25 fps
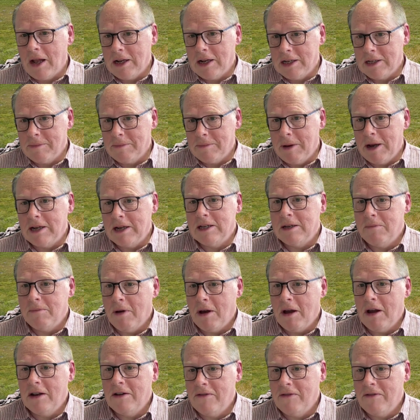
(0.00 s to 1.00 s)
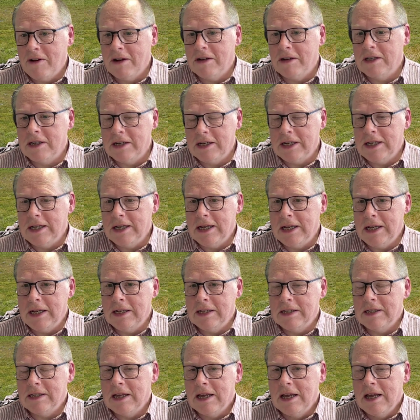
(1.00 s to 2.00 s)
especially biodiversity
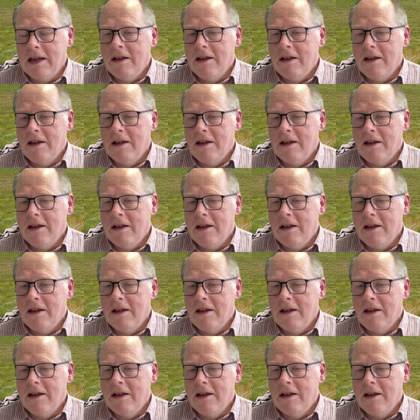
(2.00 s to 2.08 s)
needs